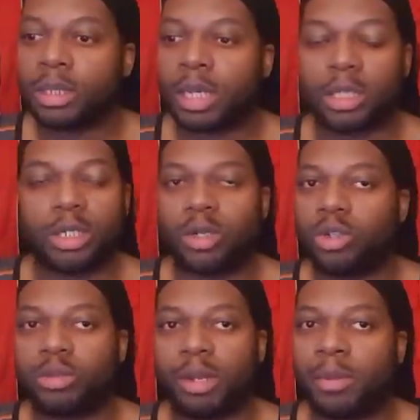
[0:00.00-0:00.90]
I actually don't
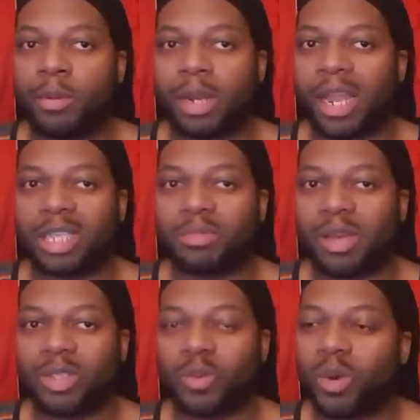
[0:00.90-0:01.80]
know too many people to
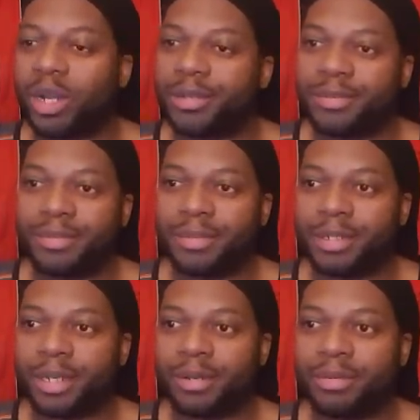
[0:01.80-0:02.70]
Xbox One,
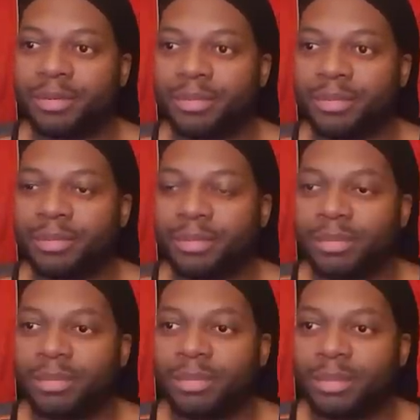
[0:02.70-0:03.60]
so
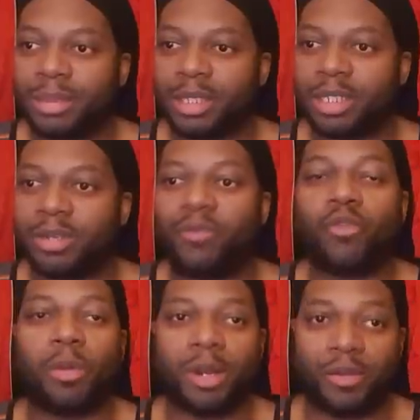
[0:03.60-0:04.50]
this is
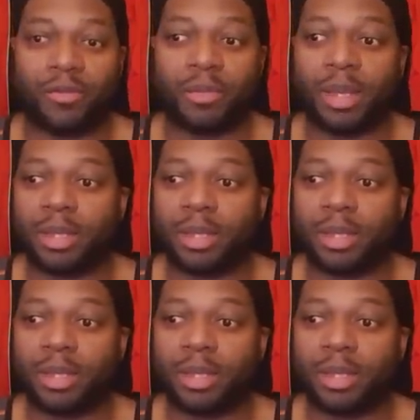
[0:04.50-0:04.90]
informative for me.